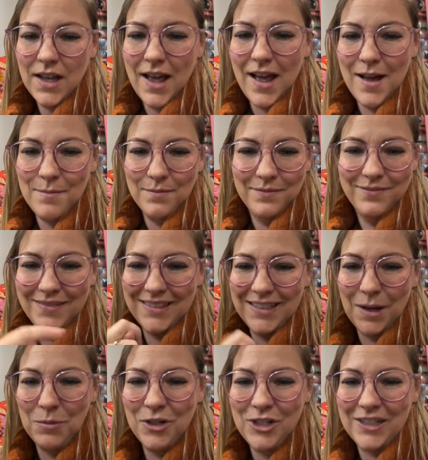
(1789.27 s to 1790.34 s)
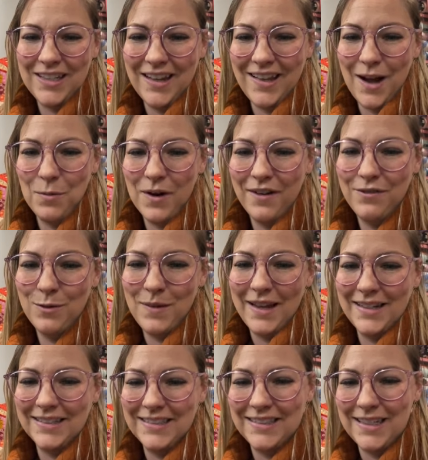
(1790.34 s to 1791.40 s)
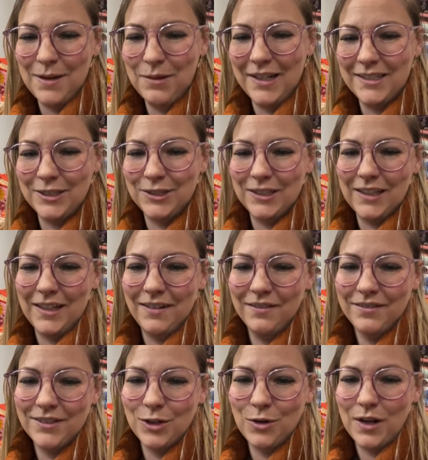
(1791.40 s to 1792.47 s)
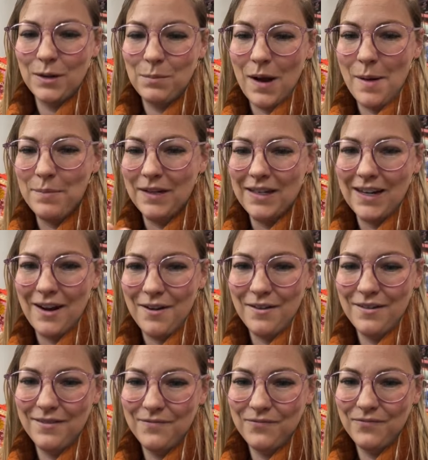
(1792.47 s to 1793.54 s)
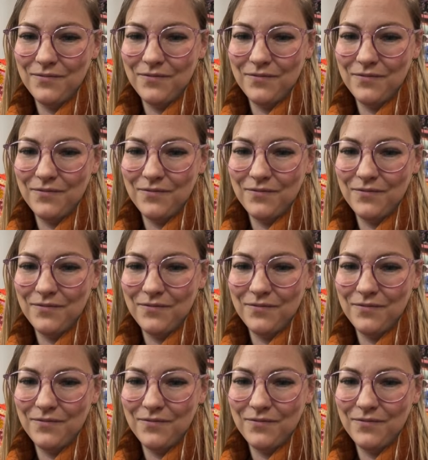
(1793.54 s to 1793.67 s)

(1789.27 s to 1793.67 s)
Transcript: Um, someone just said that. What if you made a stabilizer sleeve so it could pop in and out?